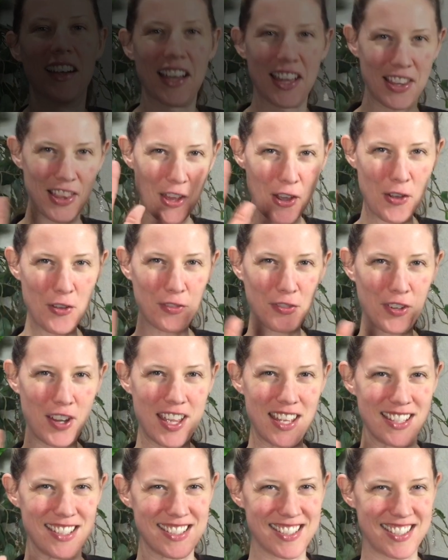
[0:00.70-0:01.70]
Hello
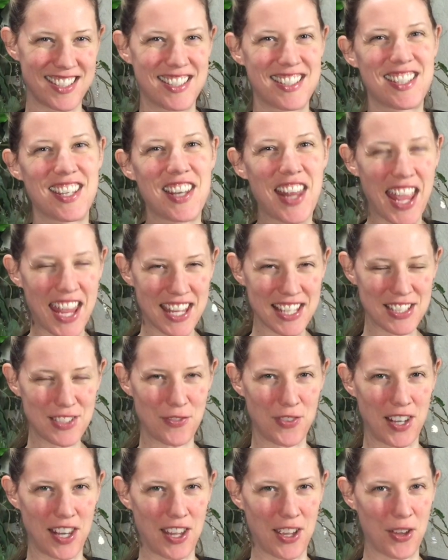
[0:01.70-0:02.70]
friends! Today's
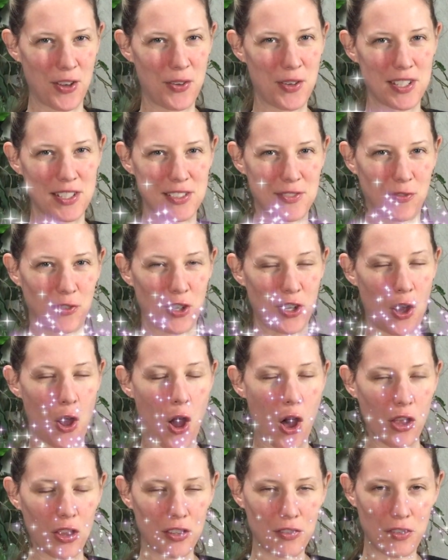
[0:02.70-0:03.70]
video is for
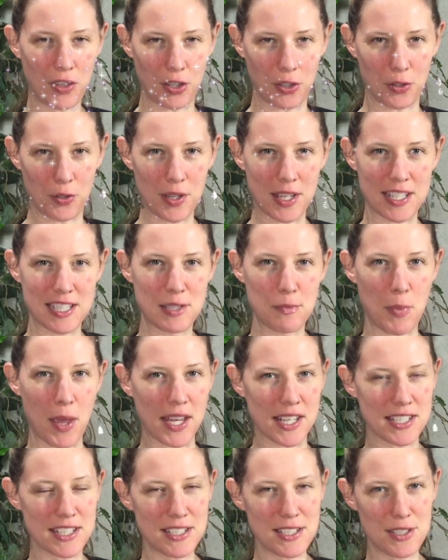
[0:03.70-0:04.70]
all of you
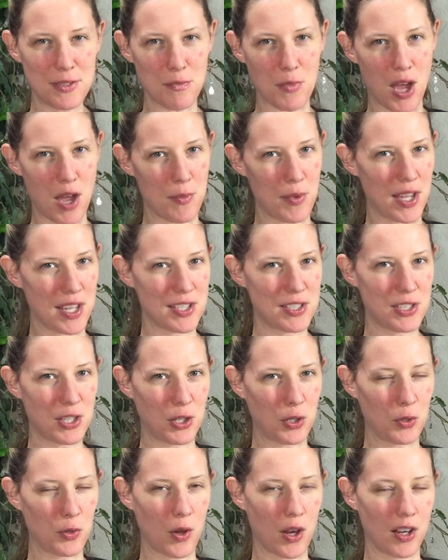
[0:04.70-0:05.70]
expectant mamas
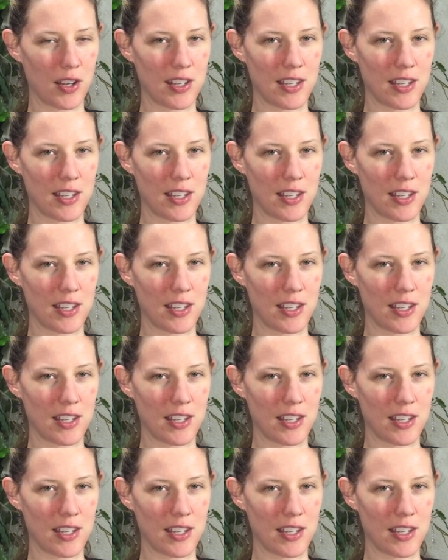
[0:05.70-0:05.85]
who are